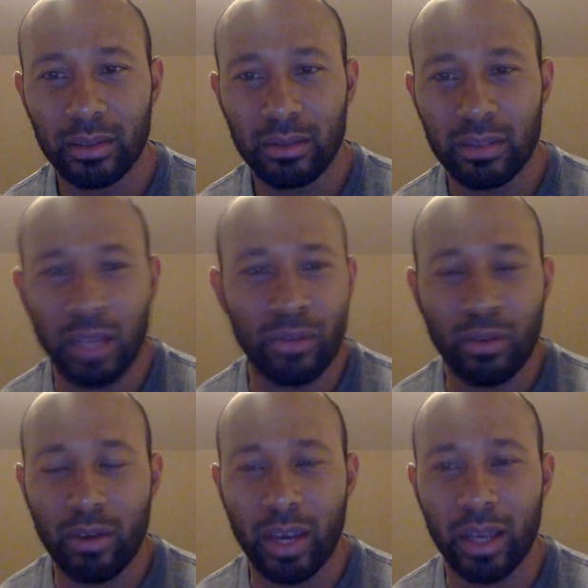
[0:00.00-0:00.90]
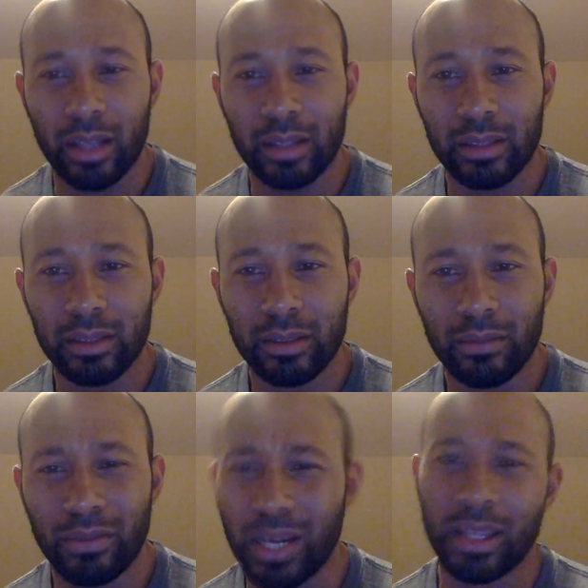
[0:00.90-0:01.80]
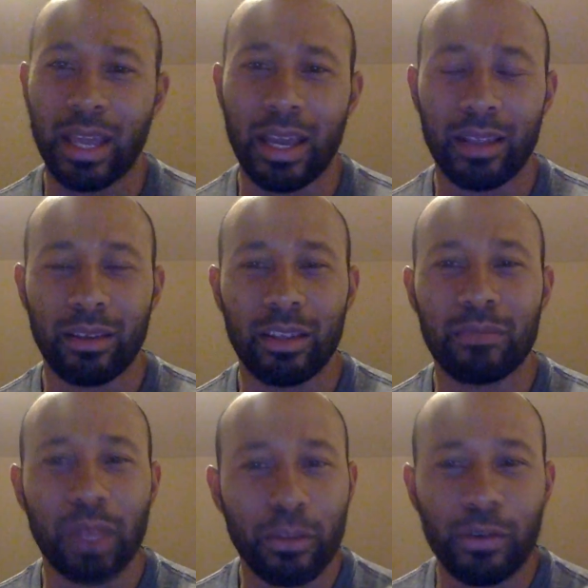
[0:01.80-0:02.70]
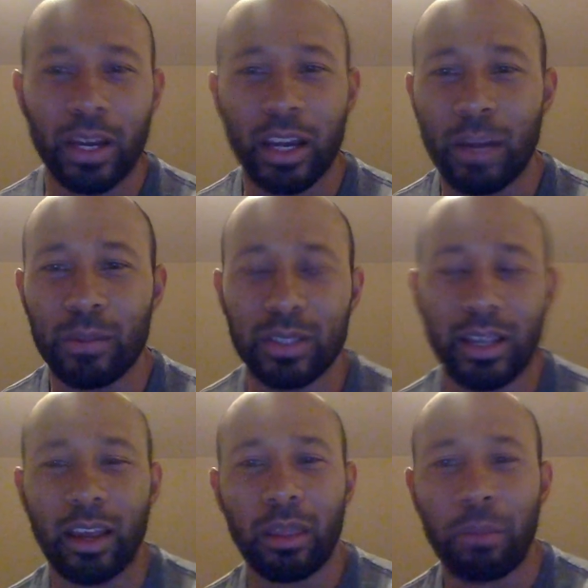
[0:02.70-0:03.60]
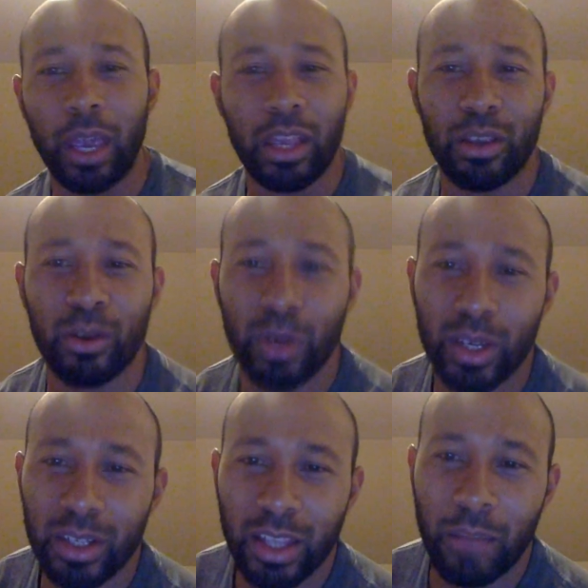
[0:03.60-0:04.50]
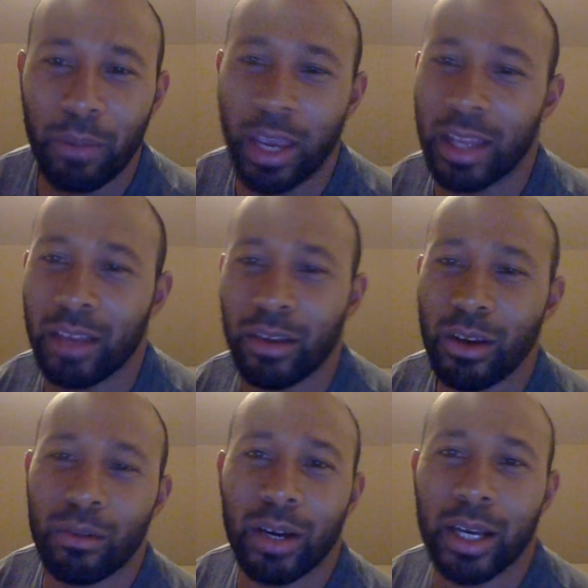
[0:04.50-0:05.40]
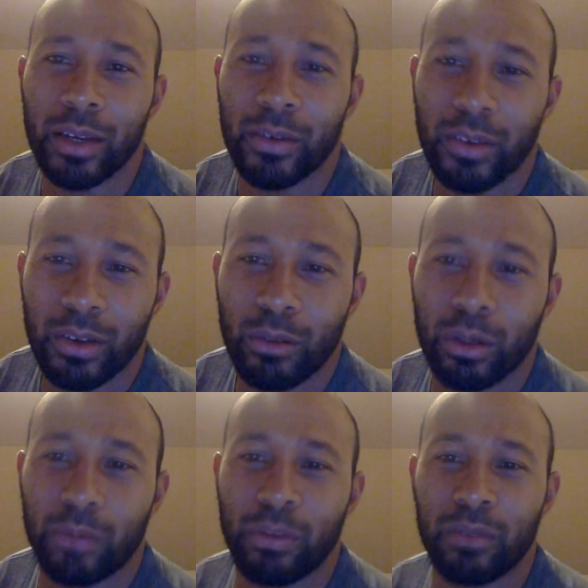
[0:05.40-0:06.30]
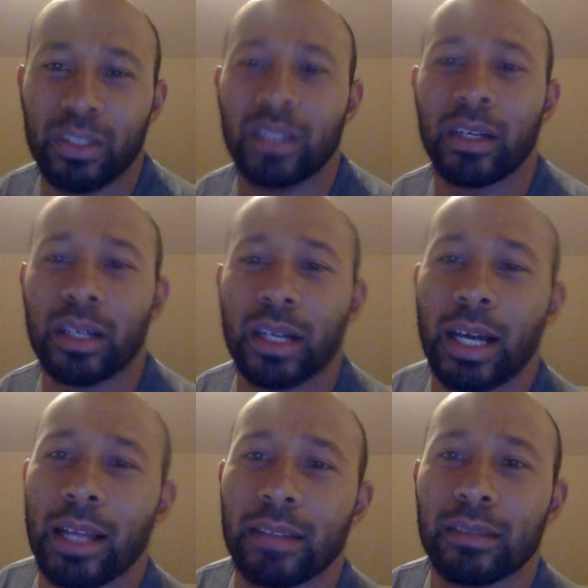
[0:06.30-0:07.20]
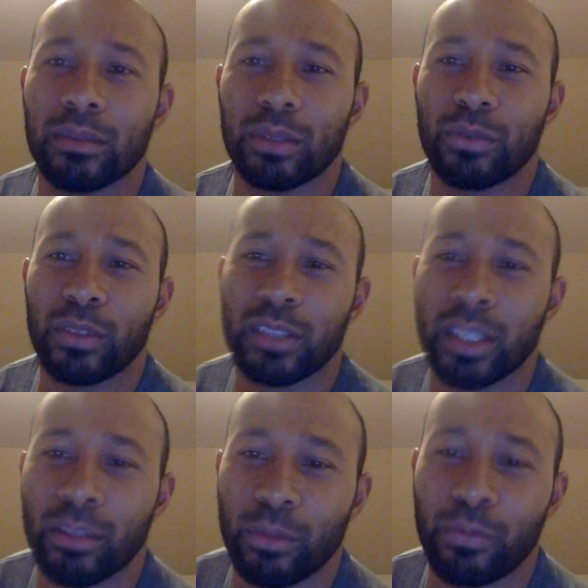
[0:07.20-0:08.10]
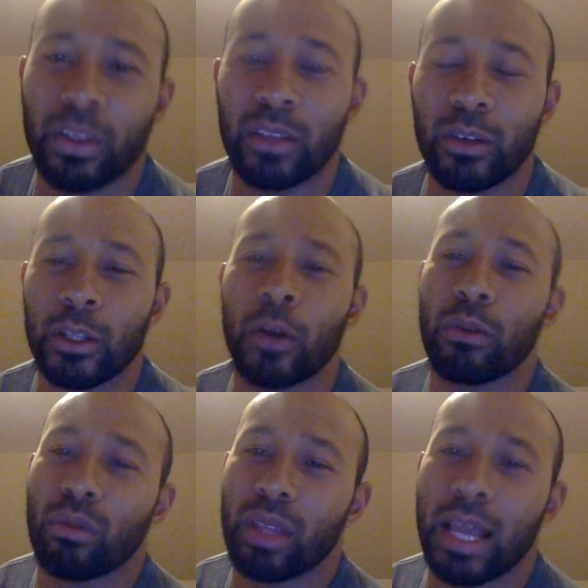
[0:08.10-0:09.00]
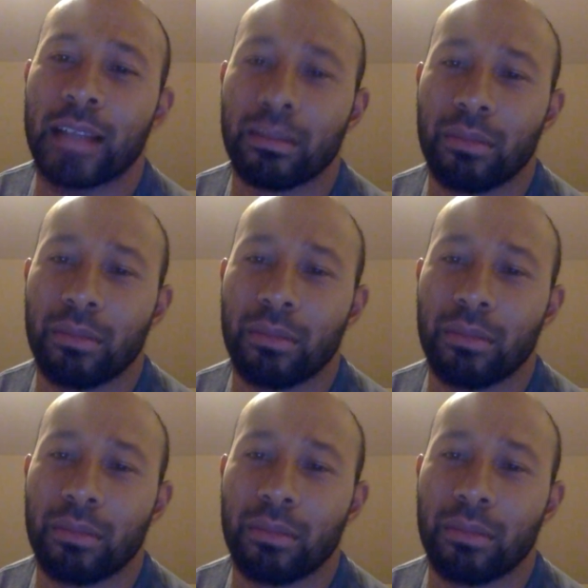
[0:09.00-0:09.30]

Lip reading: $7,000. Fuck that. These motherfucking companies, they're only paying you. They're paying you what? What? $1,500? What's 15? Well, no, 3,000